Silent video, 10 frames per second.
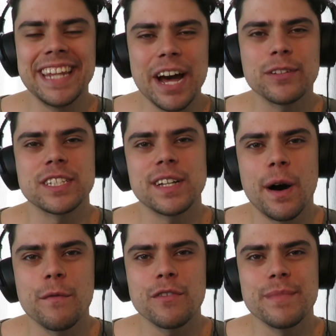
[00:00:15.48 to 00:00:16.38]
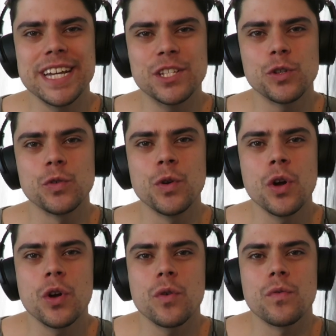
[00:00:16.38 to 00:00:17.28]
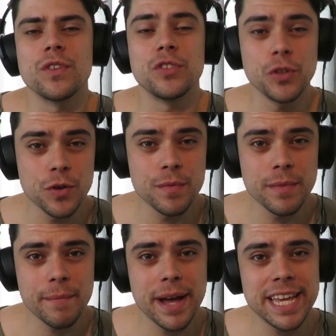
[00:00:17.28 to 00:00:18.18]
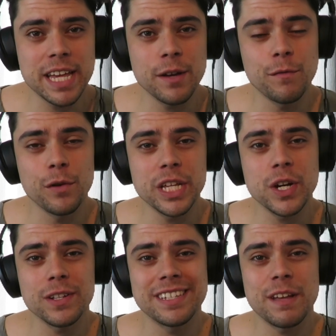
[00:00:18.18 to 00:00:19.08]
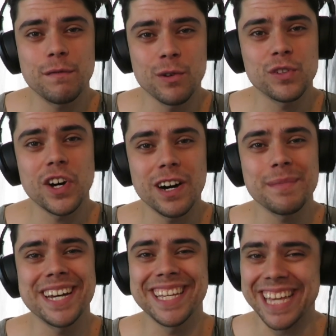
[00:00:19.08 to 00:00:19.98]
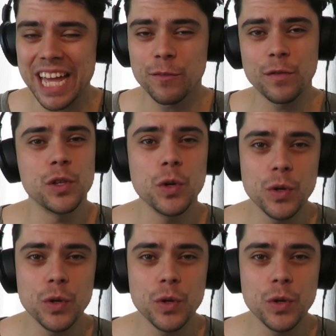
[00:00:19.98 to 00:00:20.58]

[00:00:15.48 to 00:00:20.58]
now it's time for me to resume making footy content full time again for you